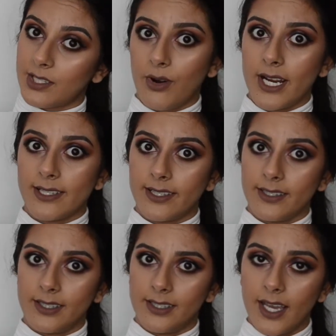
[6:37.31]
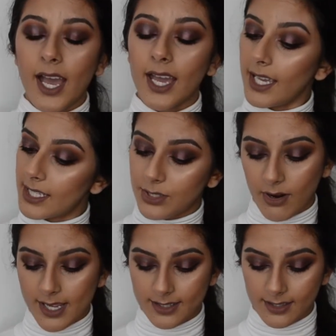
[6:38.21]
crazy. It's
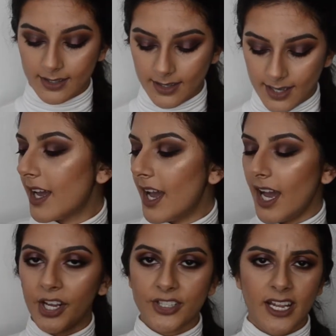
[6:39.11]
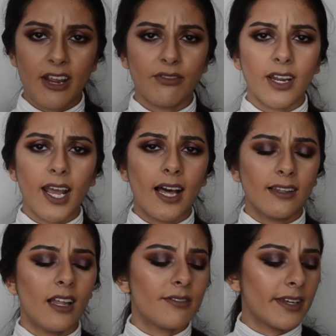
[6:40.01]
crazy. I use it every day. I
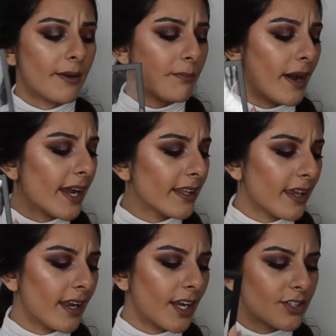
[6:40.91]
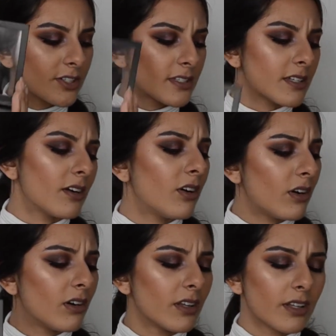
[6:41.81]
love it. I buy it again. I just, oh,